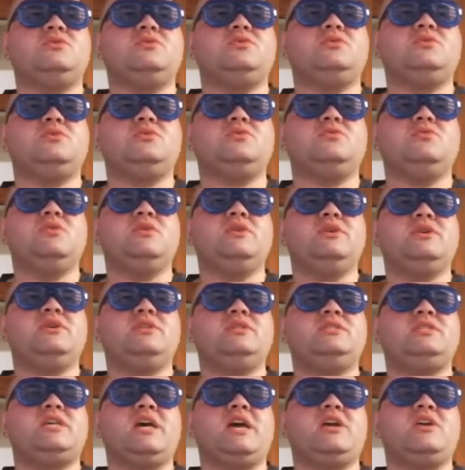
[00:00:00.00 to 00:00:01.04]
to
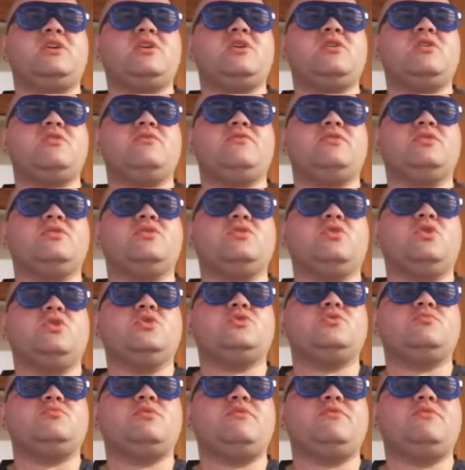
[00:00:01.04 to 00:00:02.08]
take over and
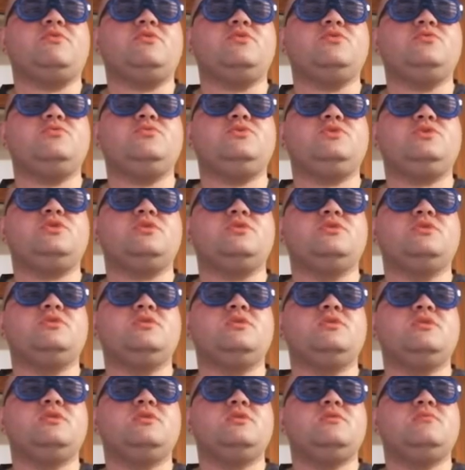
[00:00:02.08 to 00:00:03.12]
cause a revolution,
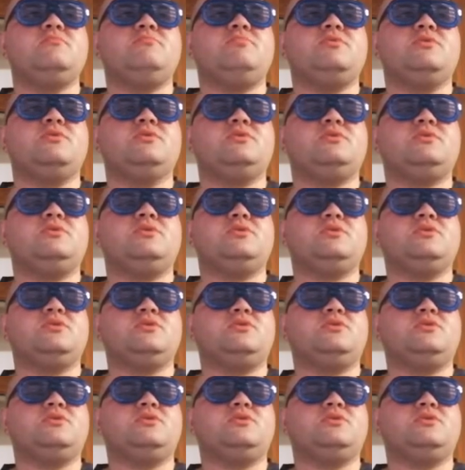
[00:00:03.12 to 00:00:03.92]
but the